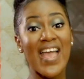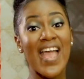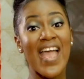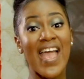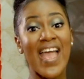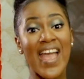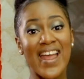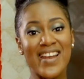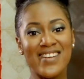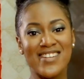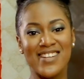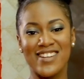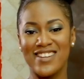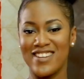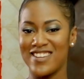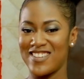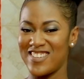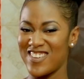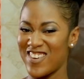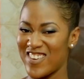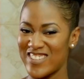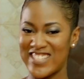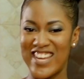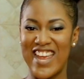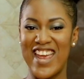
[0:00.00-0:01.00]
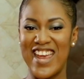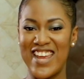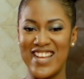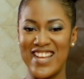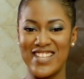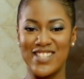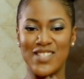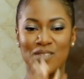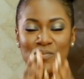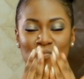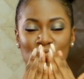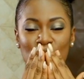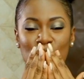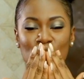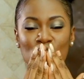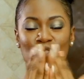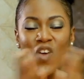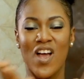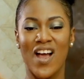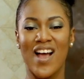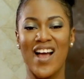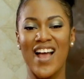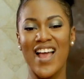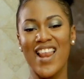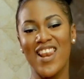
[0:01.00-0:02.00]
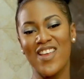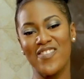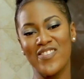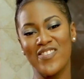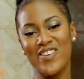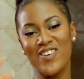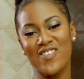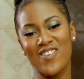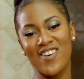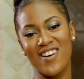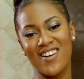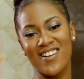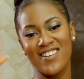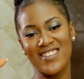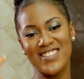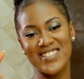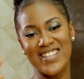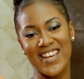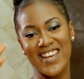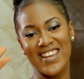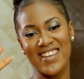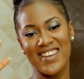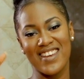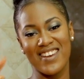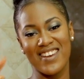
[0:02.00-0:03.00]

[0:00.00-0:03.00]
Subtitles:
and not hate. I love you all. Take